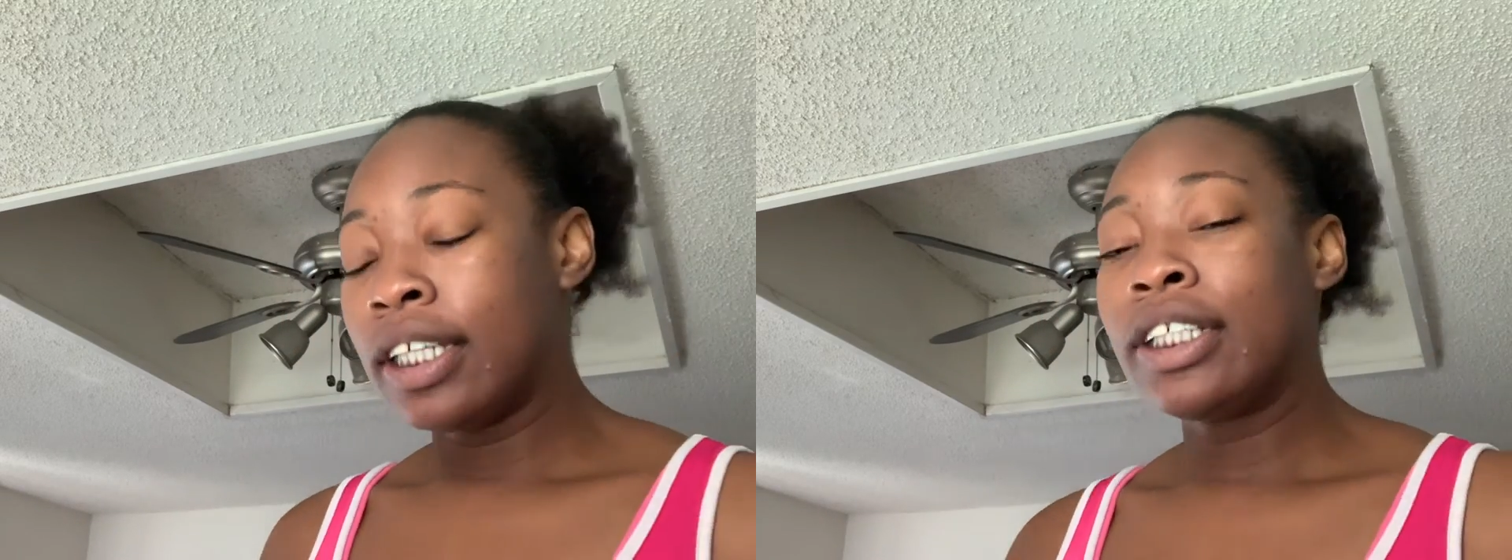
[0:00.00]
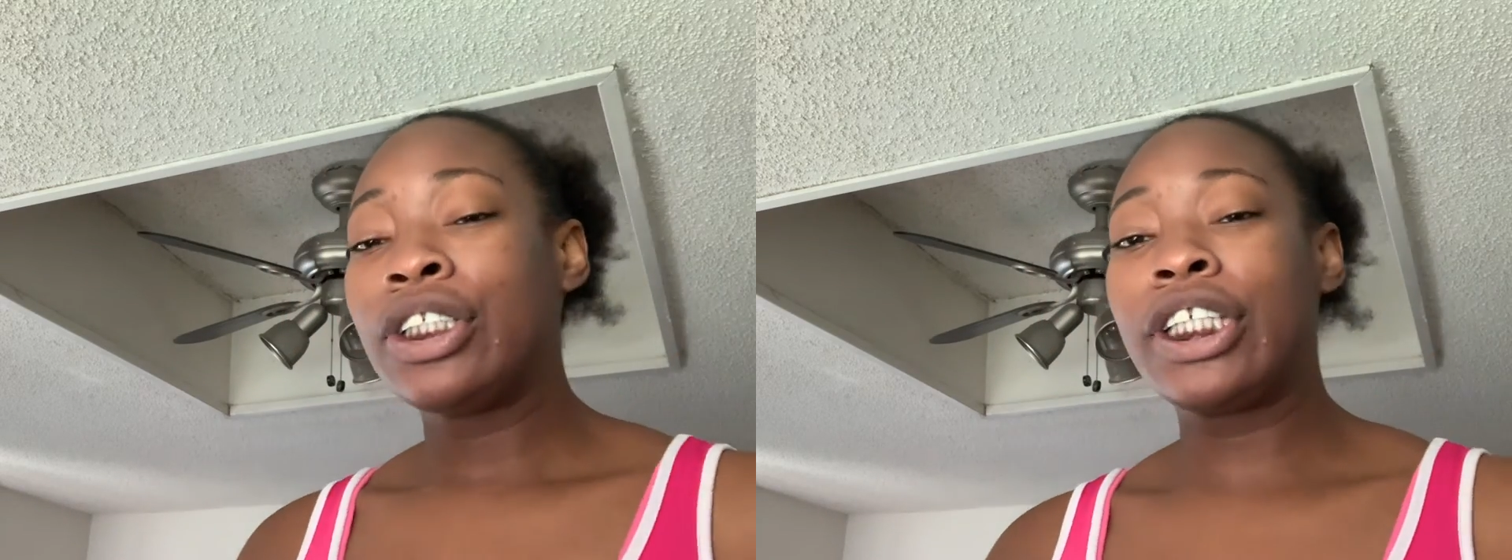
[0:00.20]

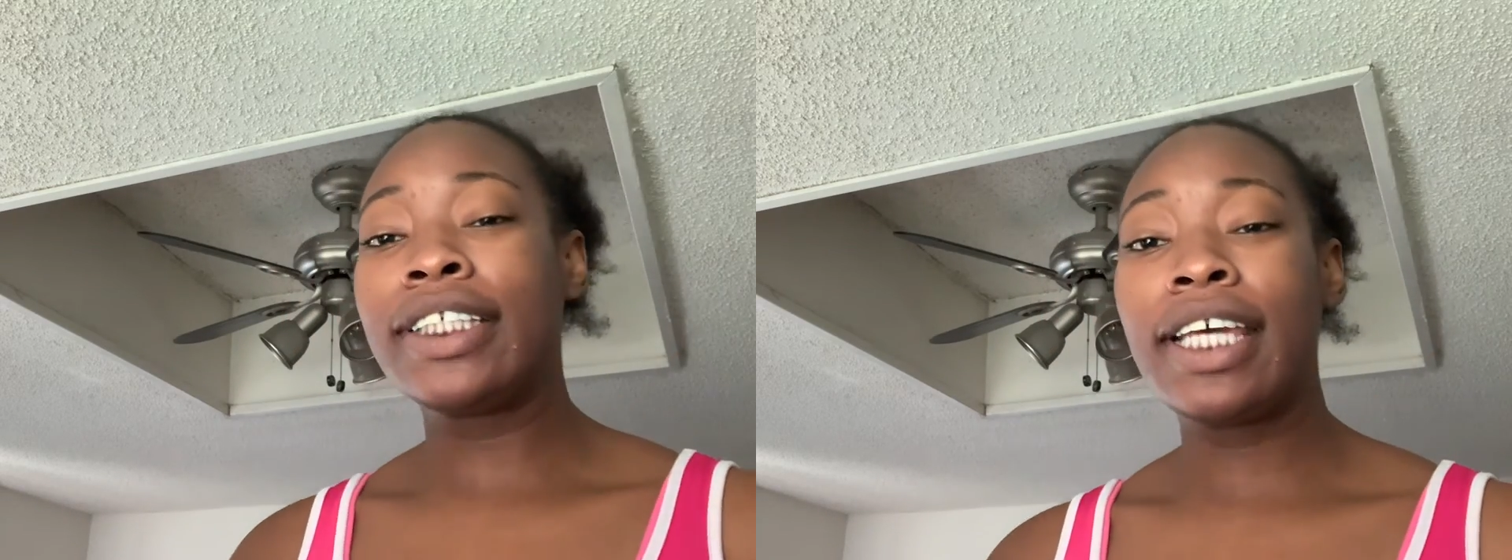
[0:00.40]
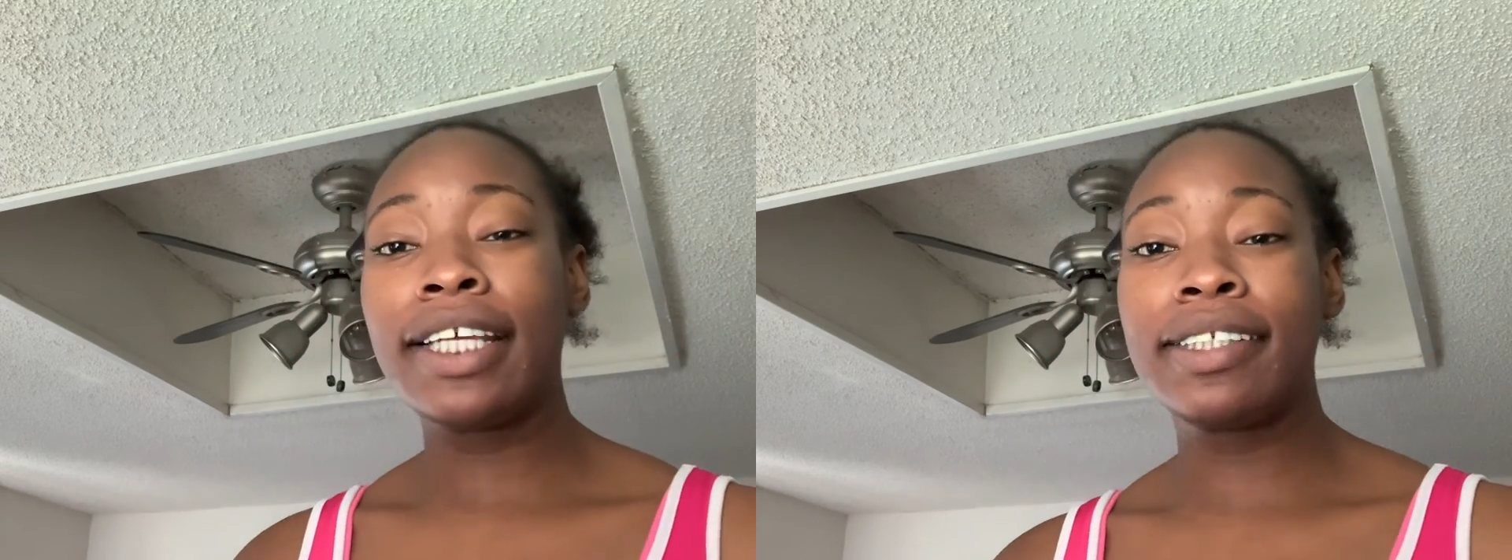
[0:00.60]
She
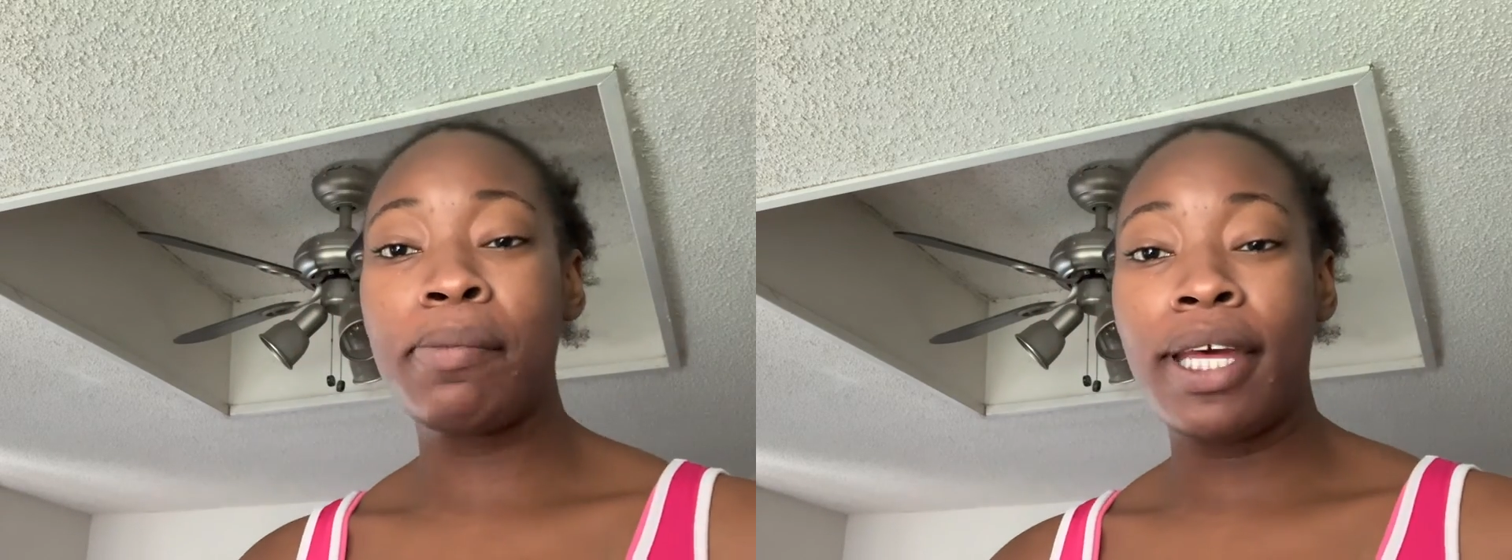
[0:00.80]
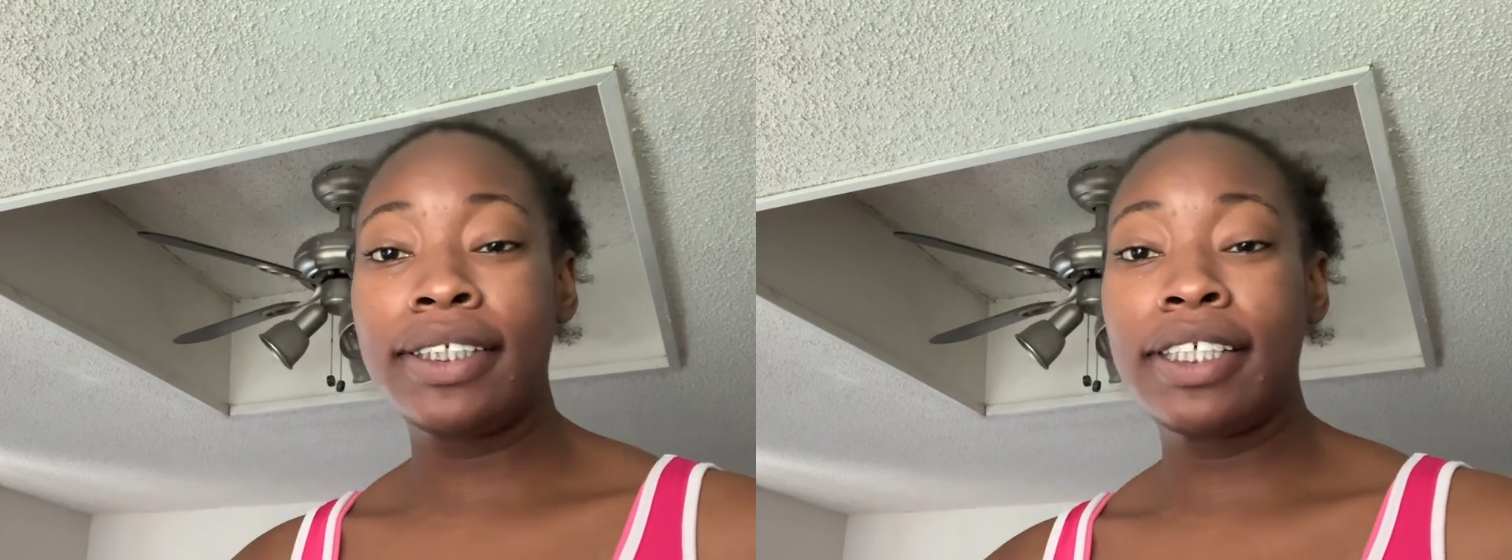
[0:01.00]
takes the
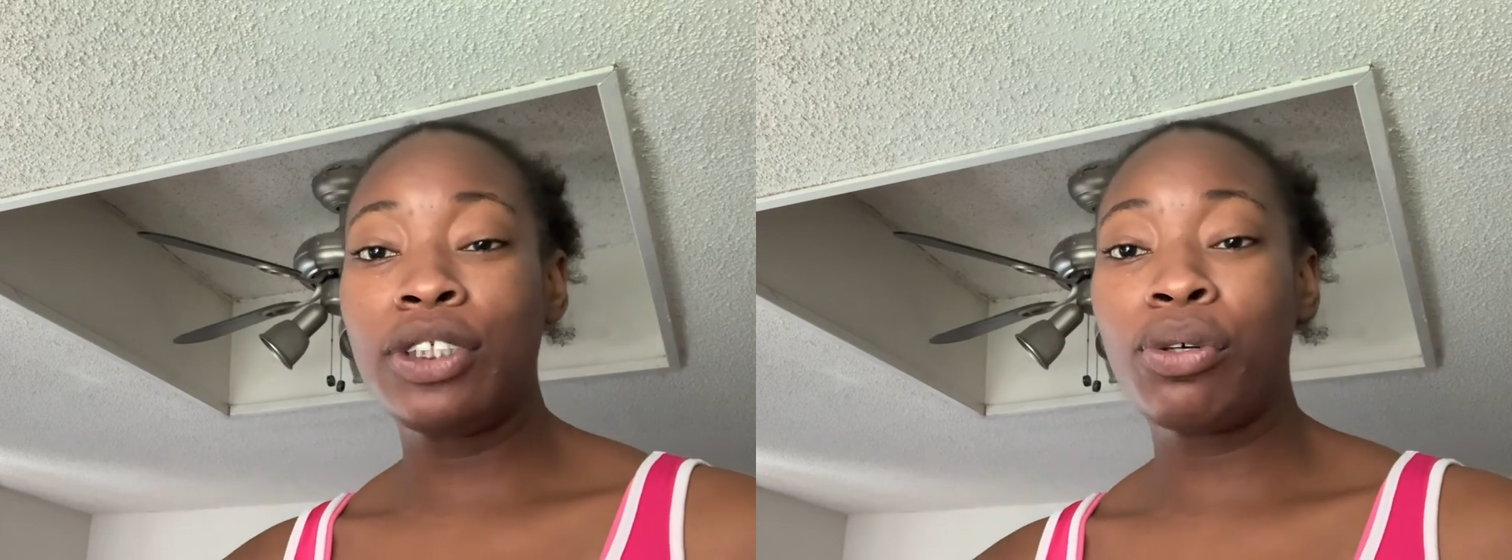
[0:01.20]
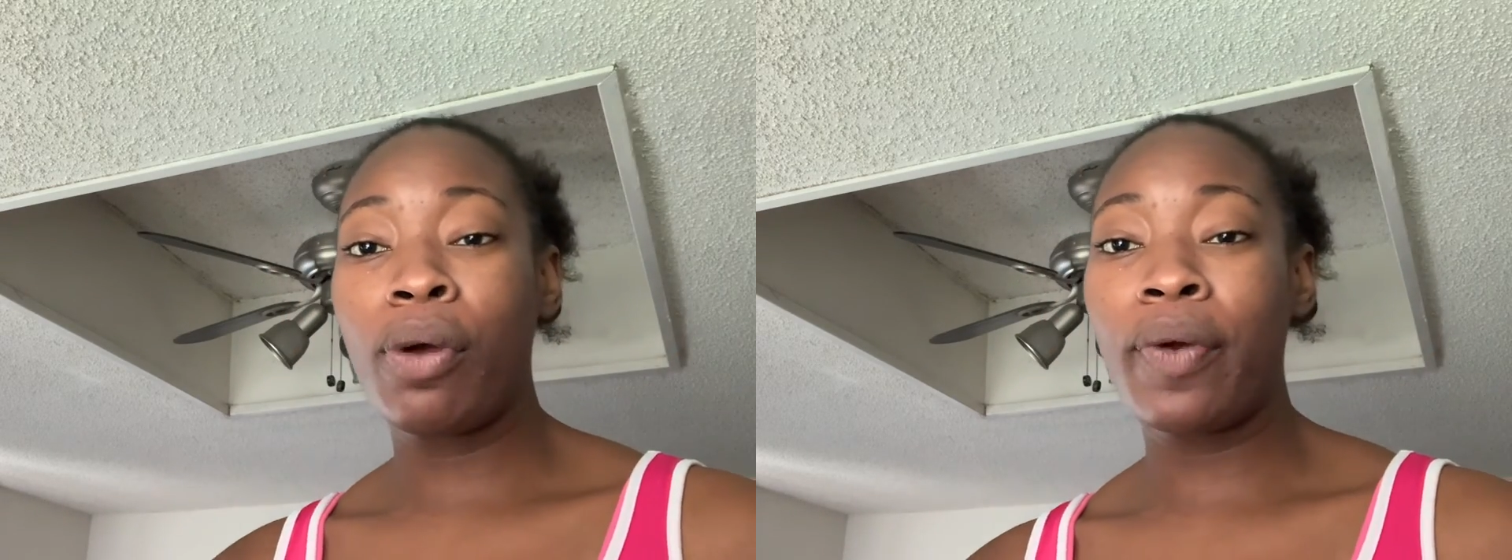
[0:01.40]
medicine
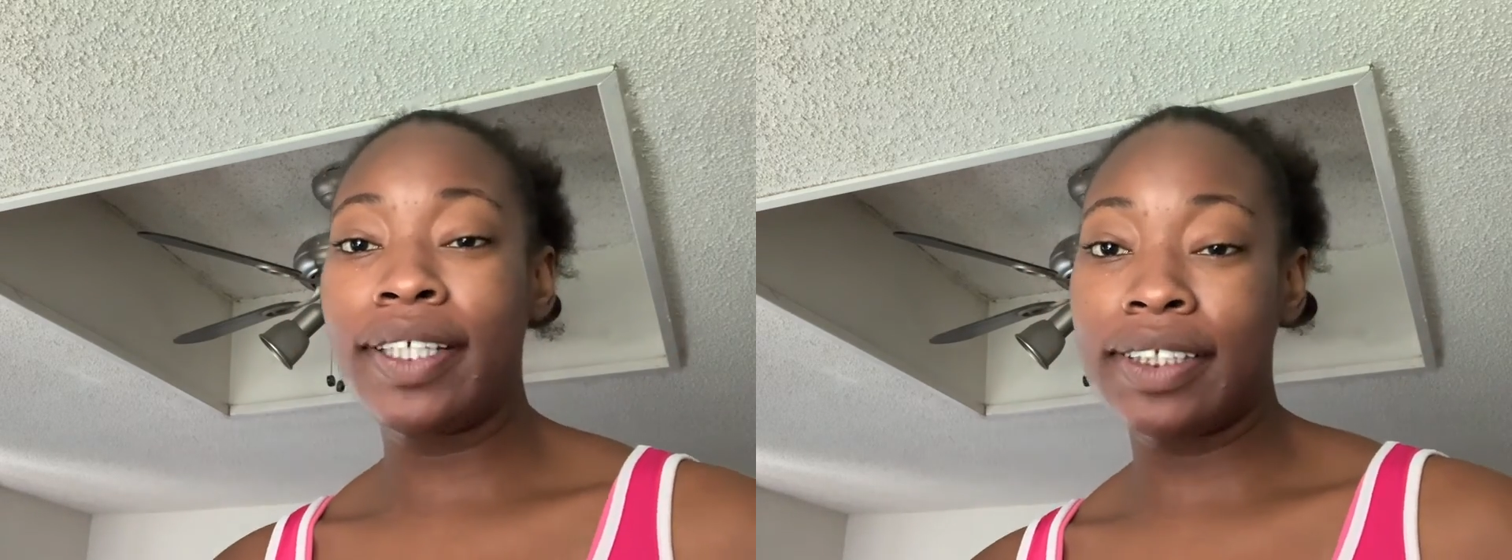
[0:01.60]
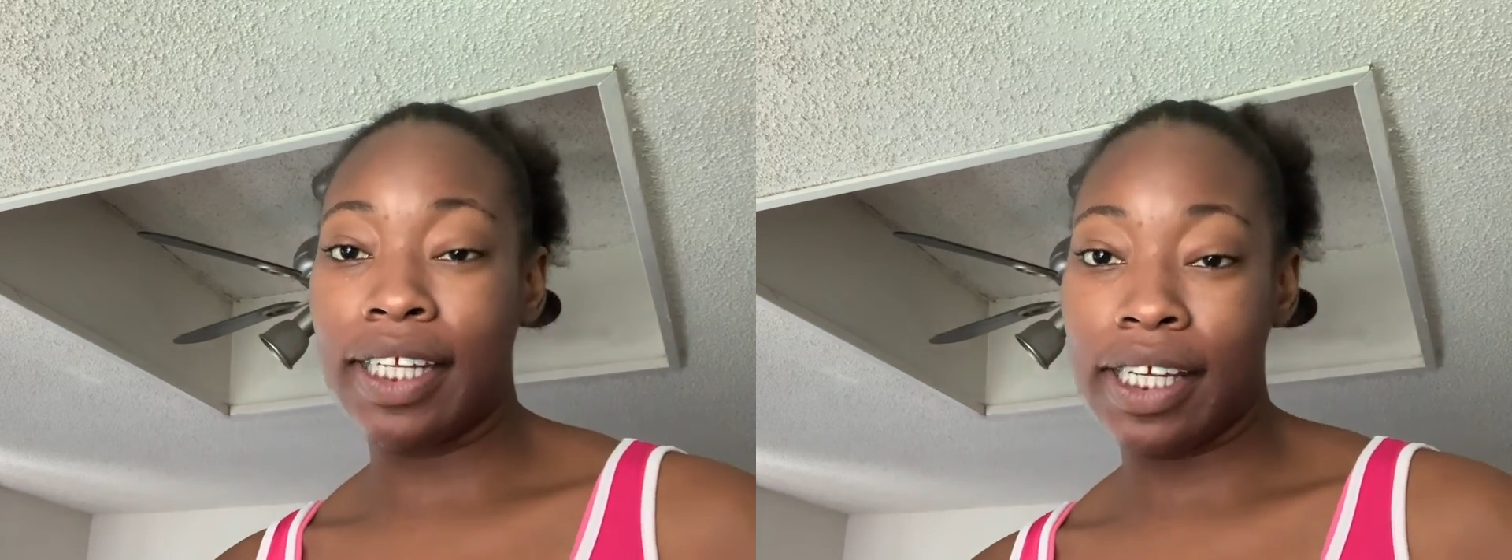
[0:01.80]
to a
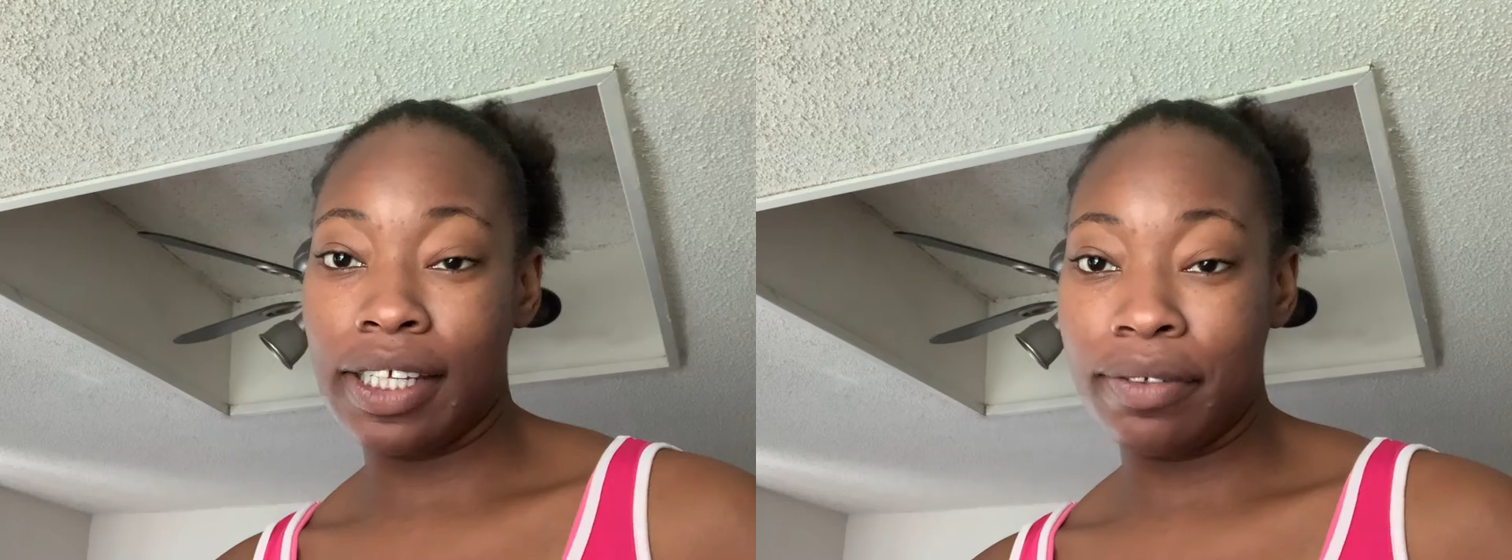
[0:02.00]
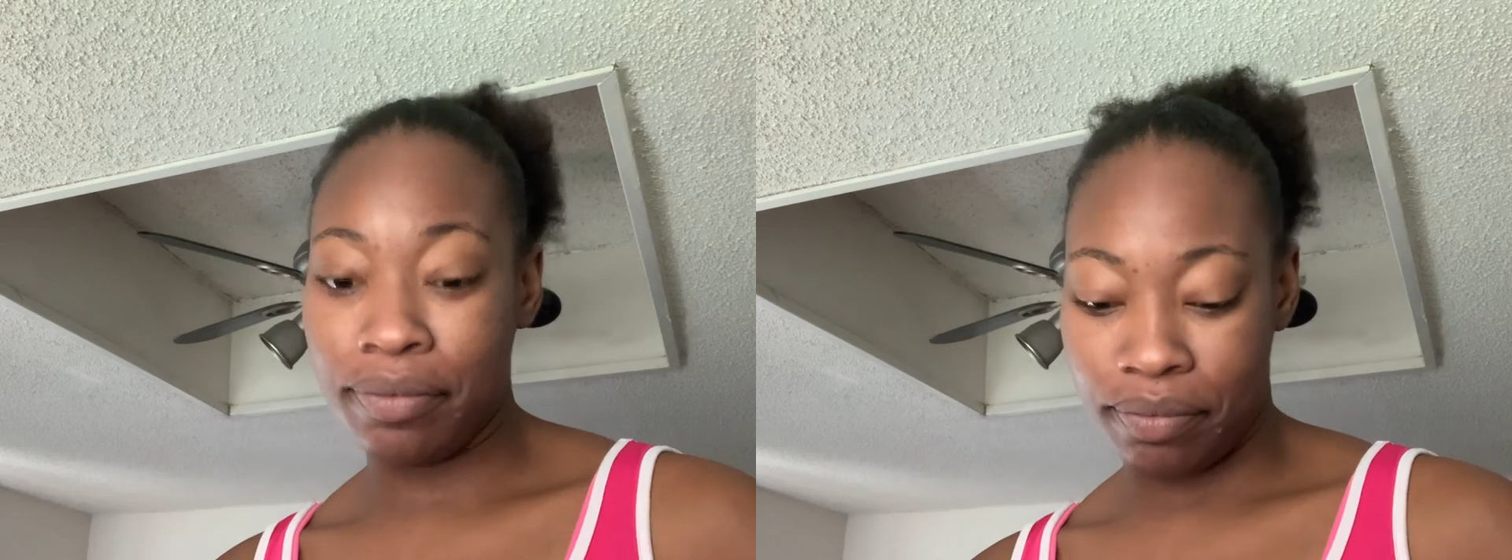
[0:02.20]
resident